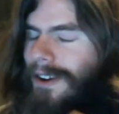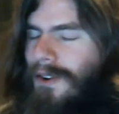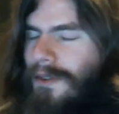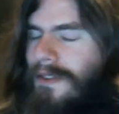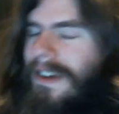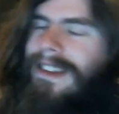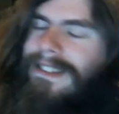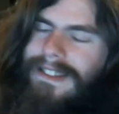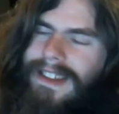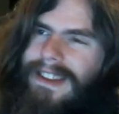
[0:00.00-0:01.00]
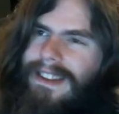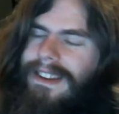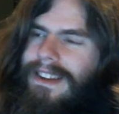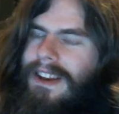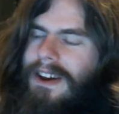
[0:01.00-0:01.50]
who thinks that
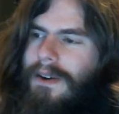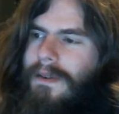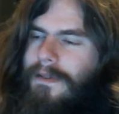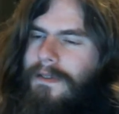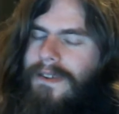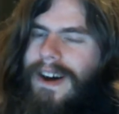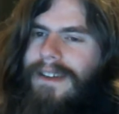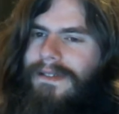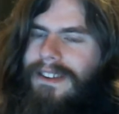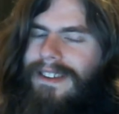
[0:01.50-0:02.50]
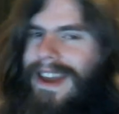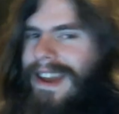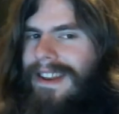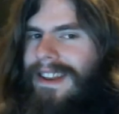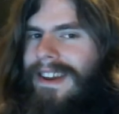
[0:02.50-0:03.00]
you know five to
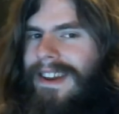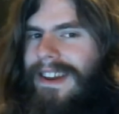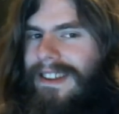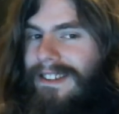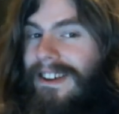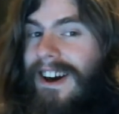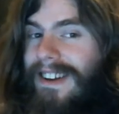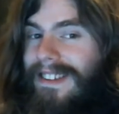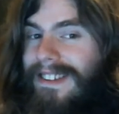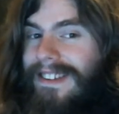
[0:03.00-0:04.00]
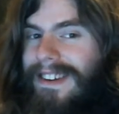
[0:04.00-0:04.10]
ten is hot.